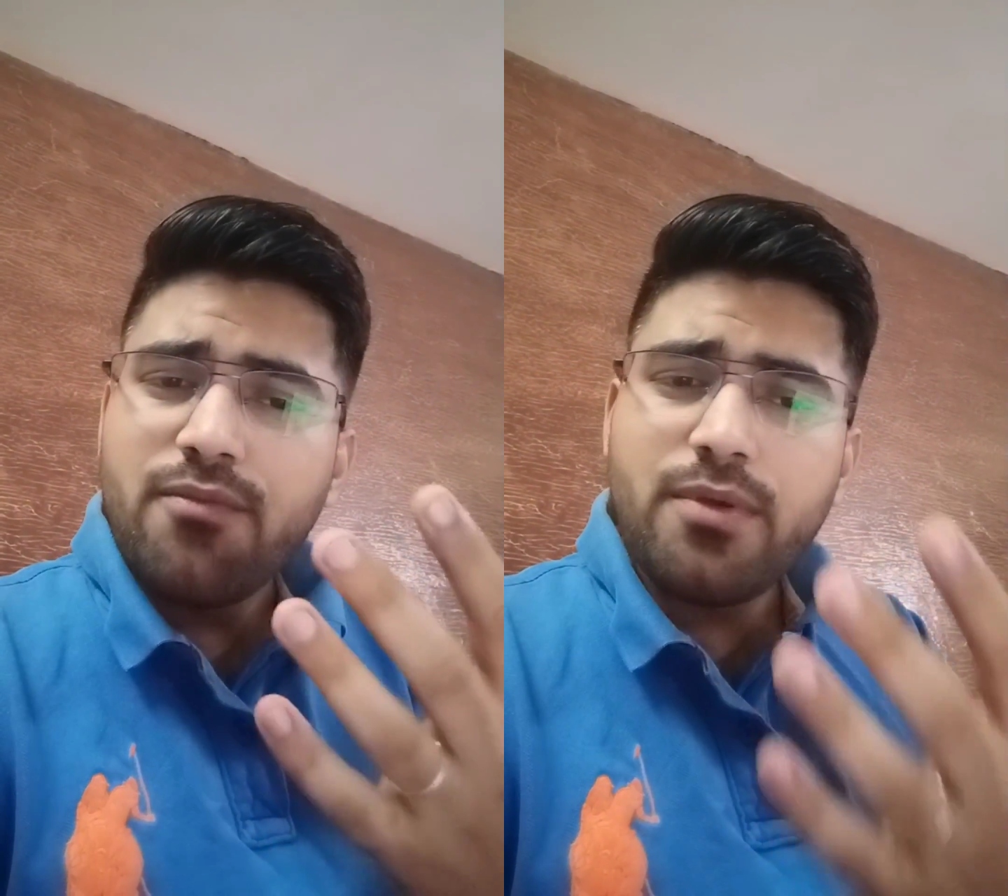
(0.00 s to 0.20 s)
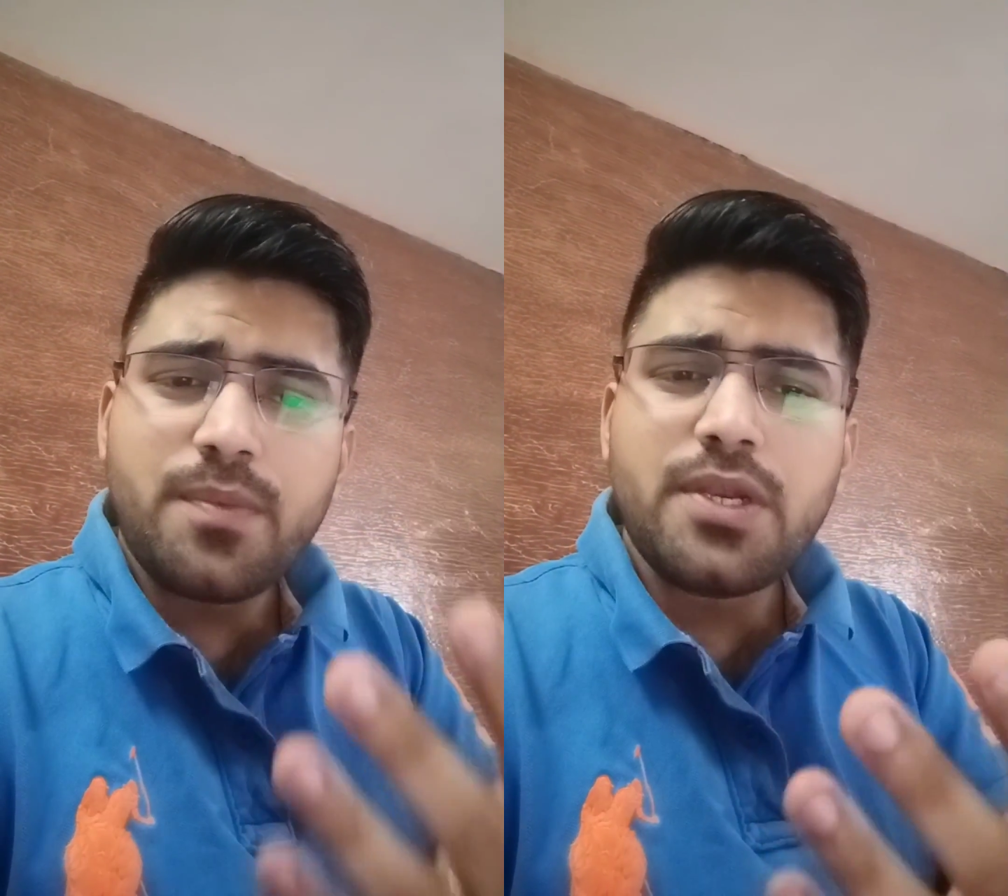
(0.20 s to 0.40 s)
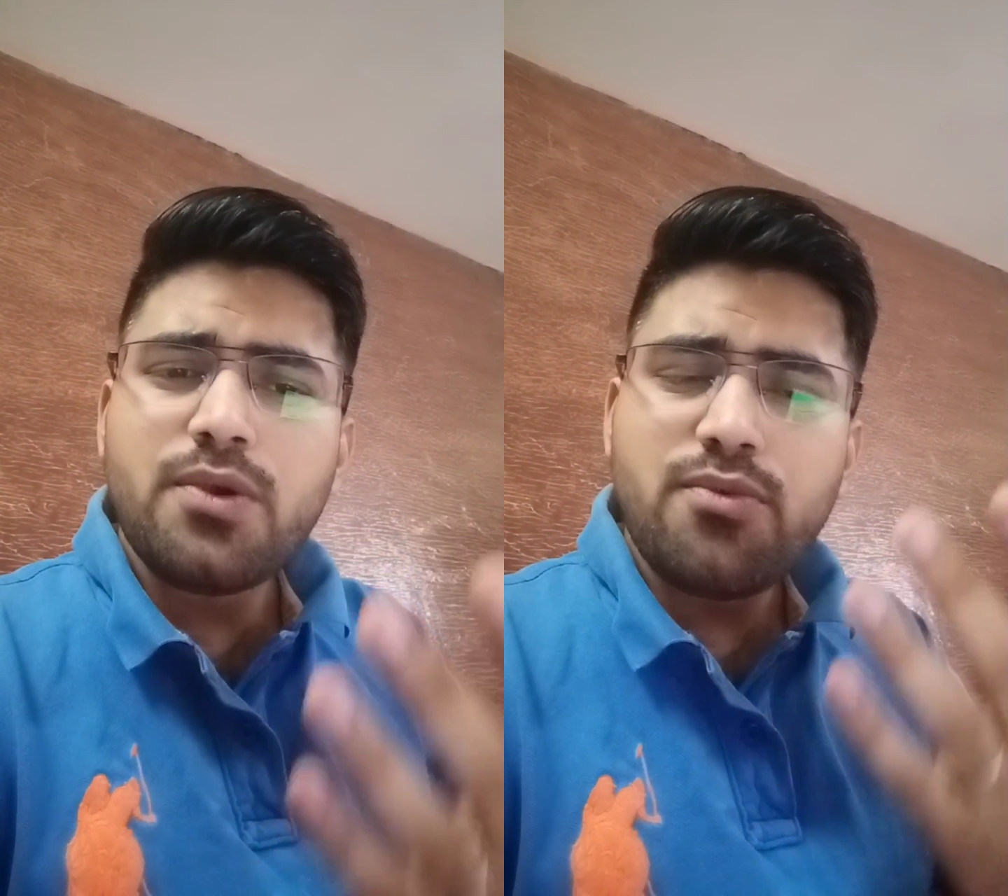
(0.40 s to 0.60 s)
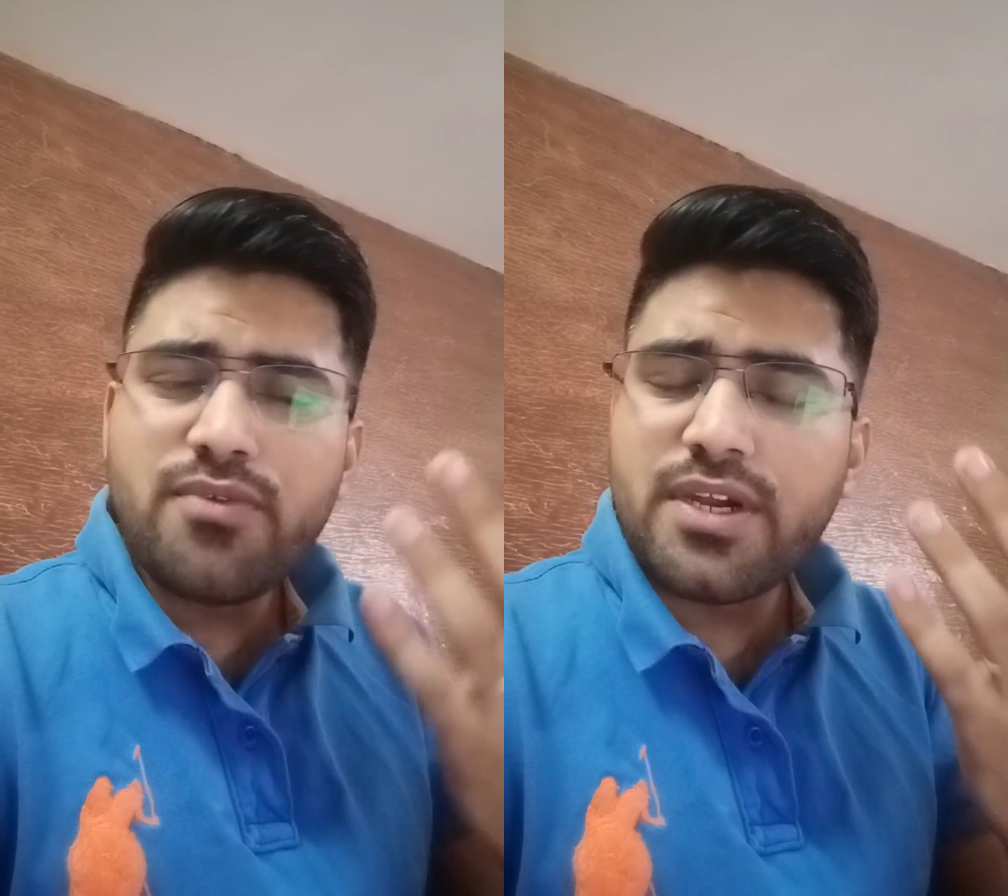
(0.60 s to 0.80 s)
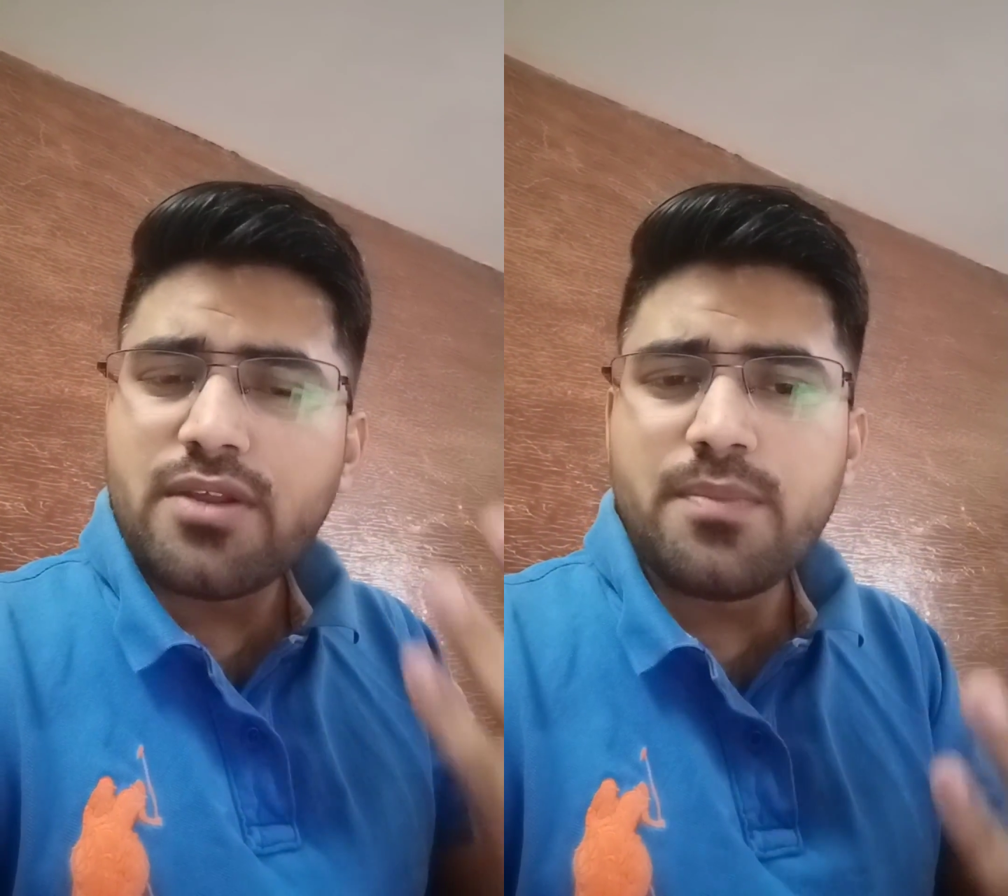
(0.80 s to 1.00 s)
15 to
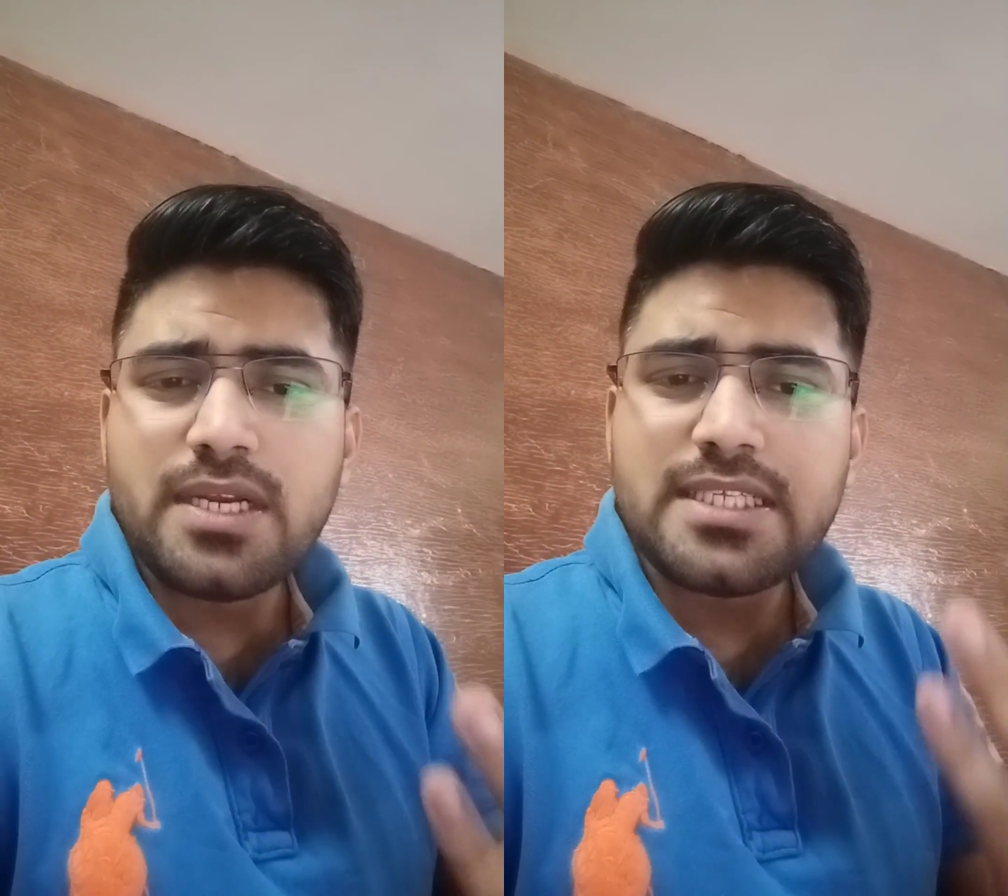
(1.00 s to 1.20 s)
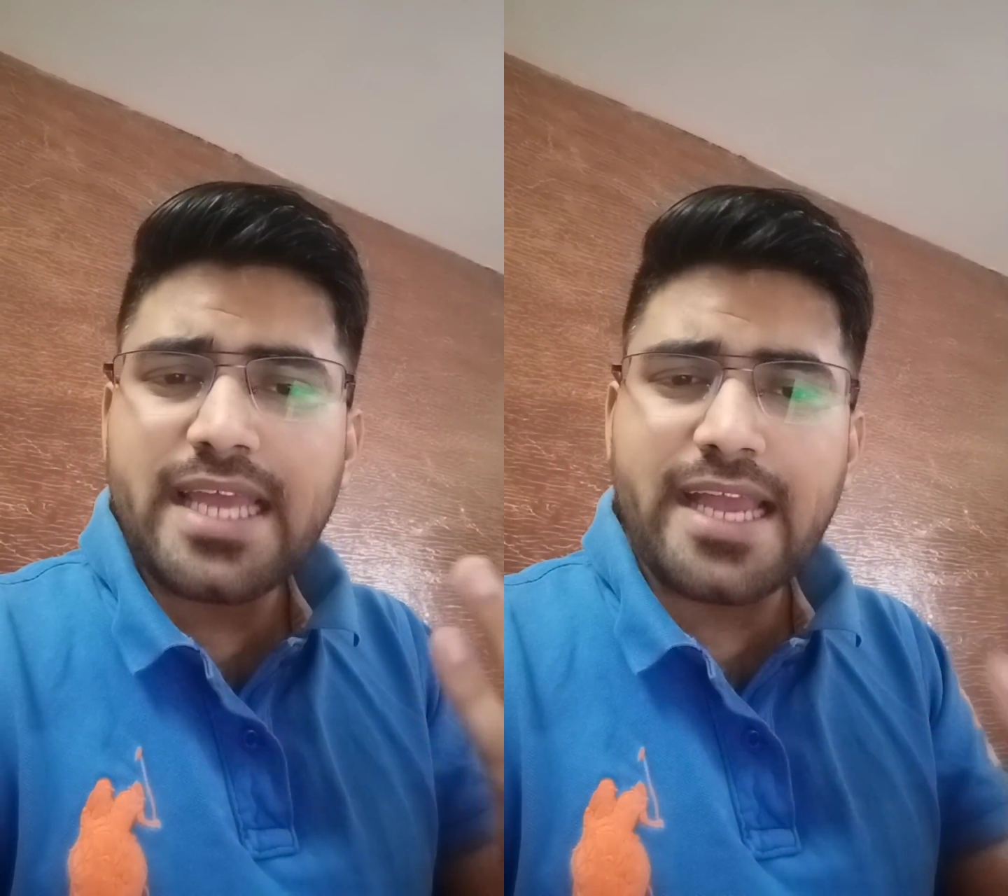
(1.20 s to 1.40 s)
20 minutes